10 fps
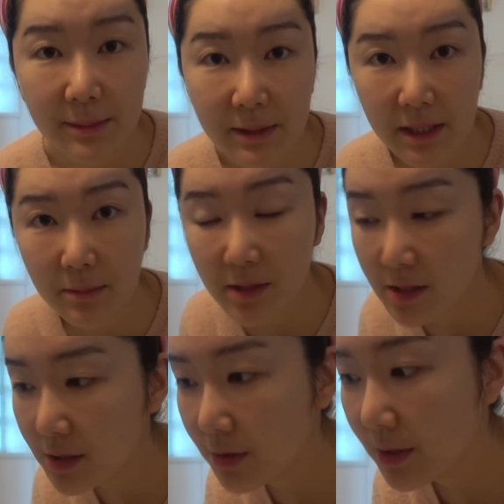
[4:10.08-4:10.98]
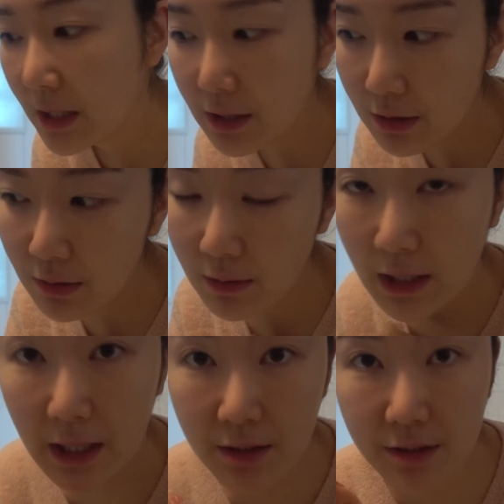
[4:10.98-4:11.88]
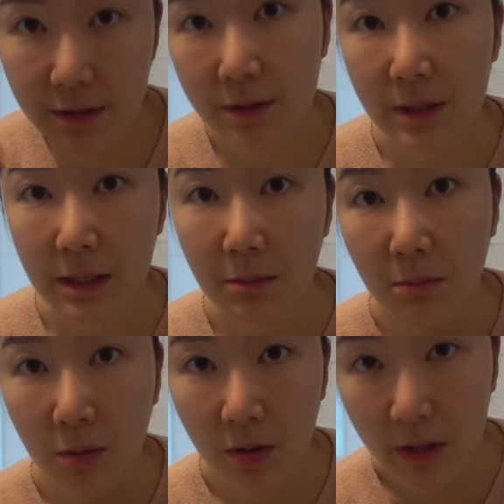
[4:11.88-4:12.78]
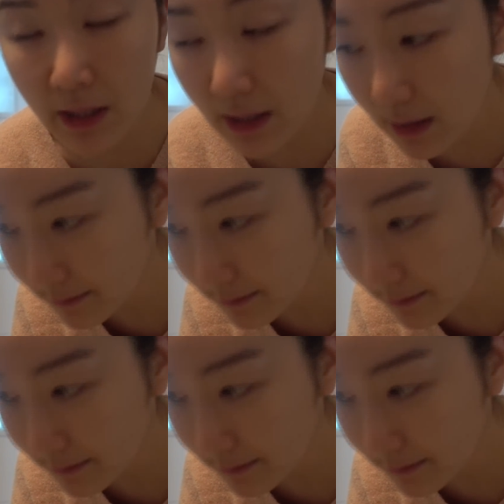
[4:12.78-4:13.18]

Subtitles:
I'm gonna be showing you what I do in the morning,